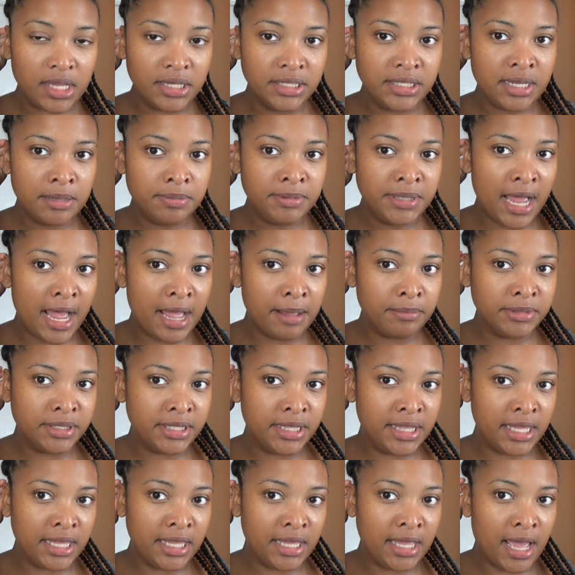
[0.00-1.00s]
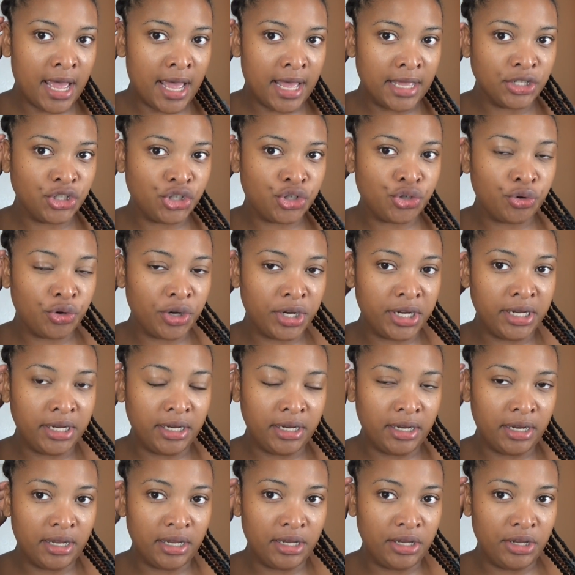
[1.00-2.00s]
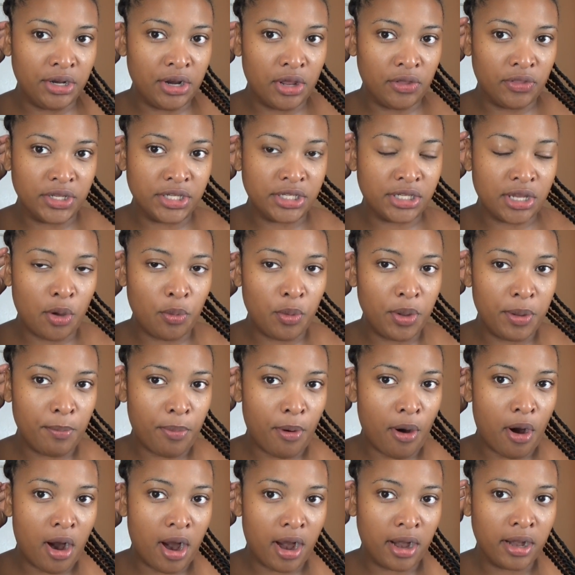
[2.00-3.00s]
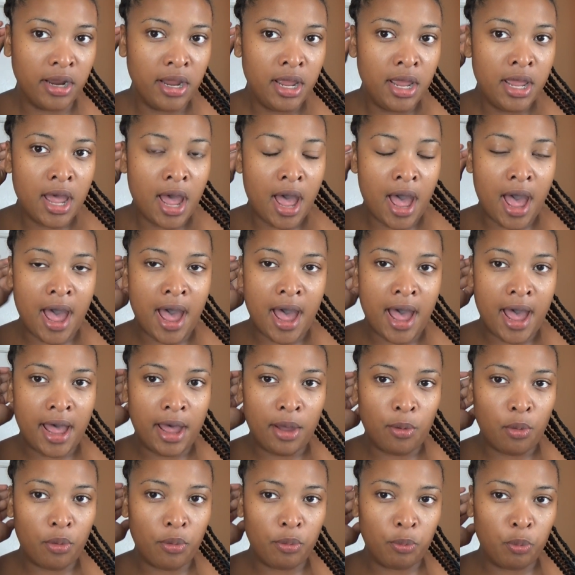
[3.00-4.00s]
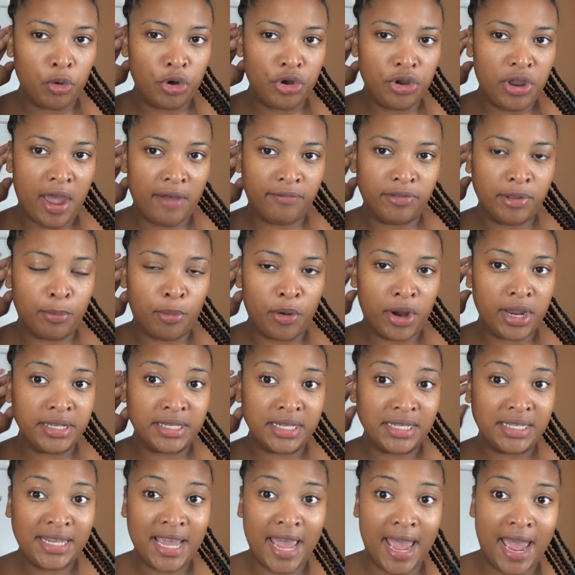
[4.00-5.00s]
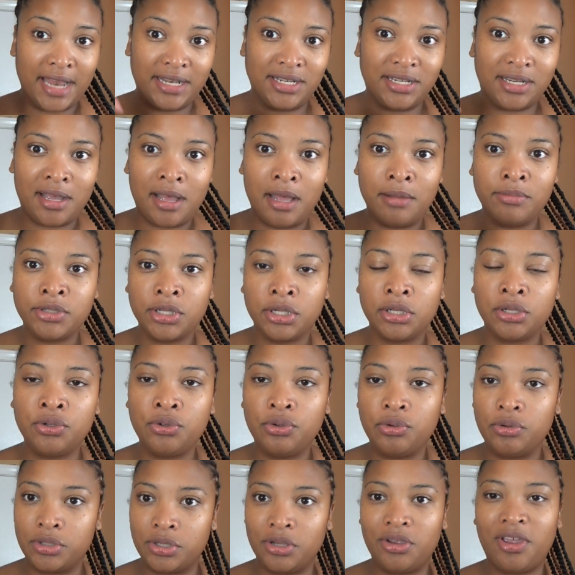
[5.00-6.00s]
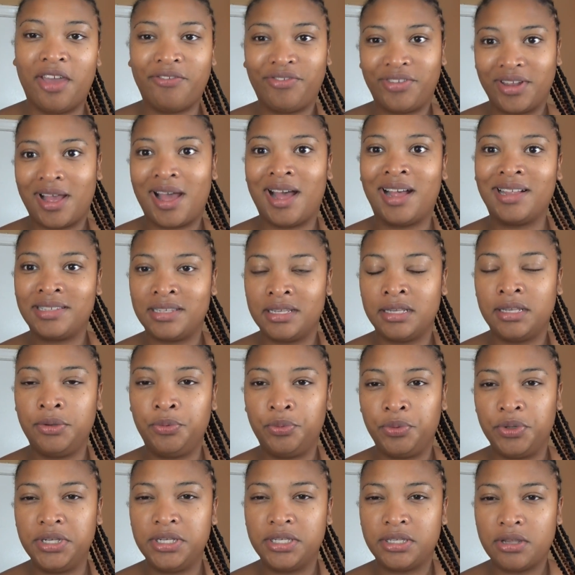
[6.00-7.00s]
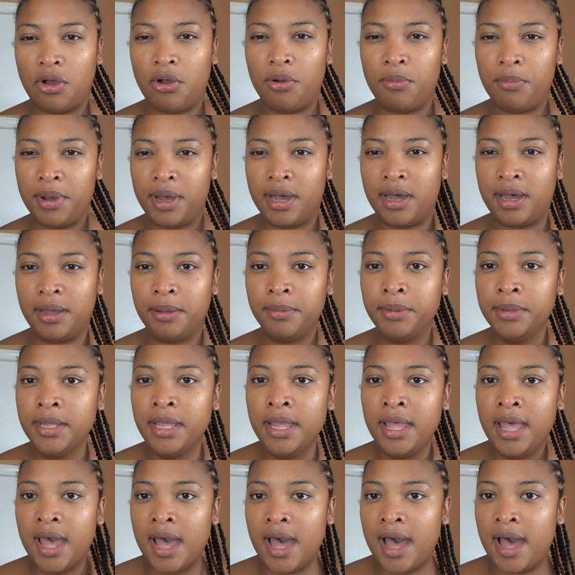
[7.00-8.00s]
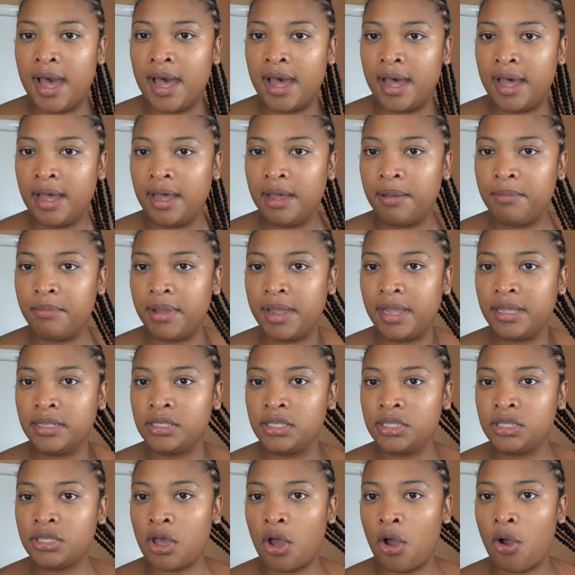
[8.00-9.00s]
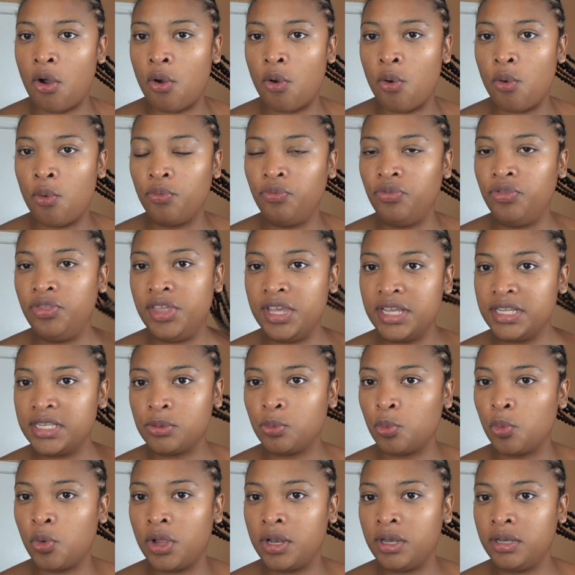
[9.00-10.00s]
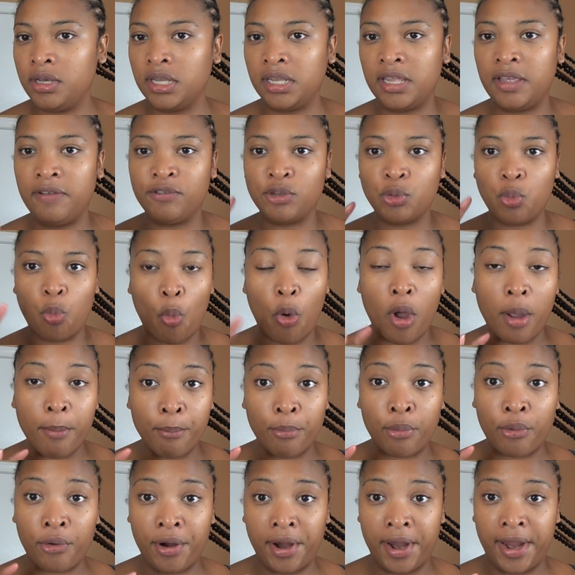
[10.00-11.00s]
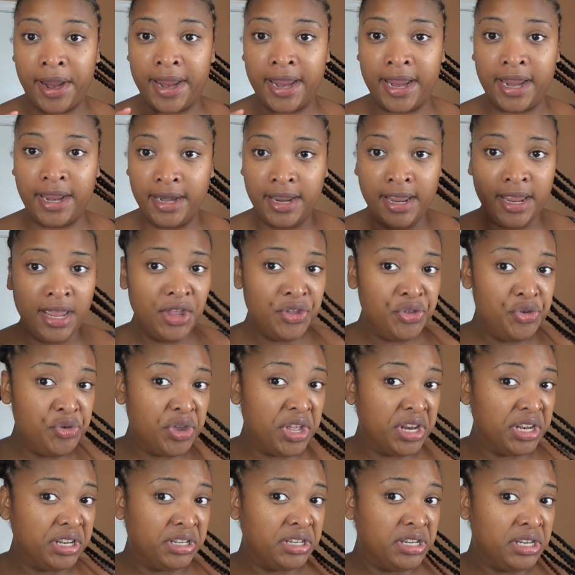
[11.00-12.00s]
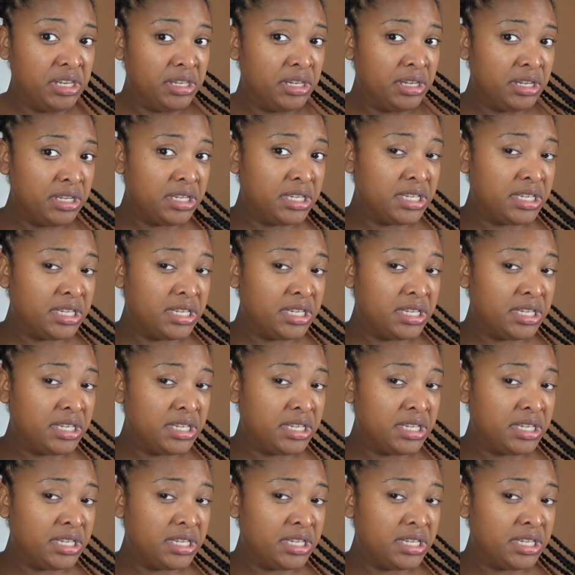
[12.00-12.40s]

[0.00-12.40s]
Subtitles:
sometimes the string, you know, the sewing part where you have the braids attached comes loose, so you have to constantly re-sew them up. And so this one leaves one braid. You can